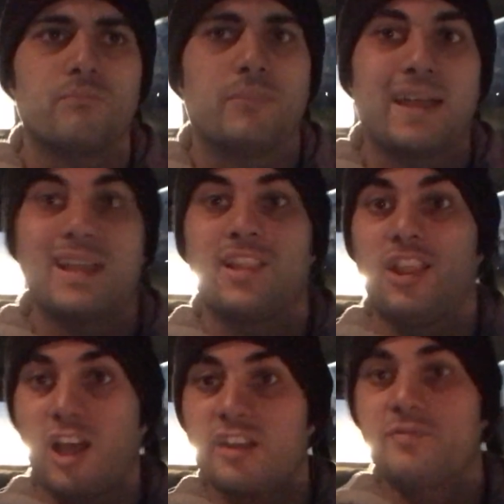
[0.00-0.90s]
by a
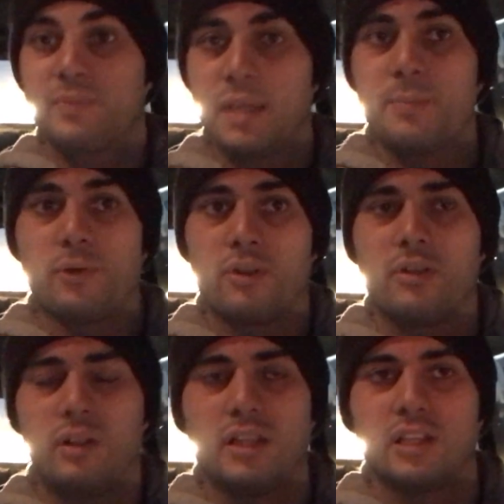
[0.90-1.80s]
lot of
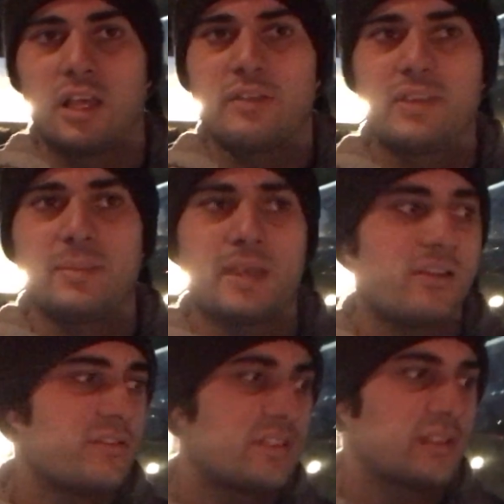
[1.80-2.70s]
people, a lot of
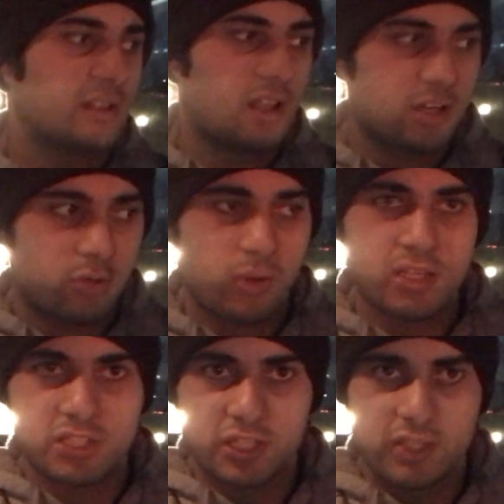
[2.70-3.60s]
emails, a lot of
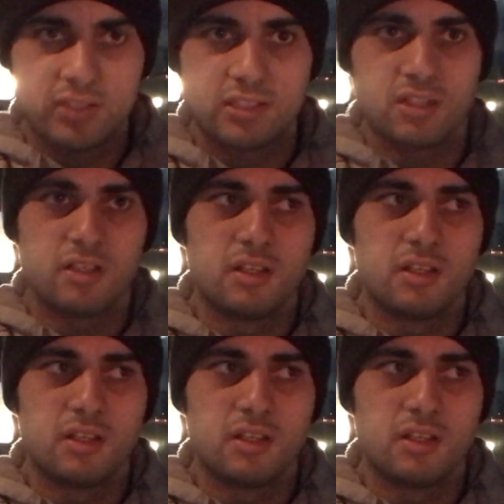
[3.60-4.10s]
questions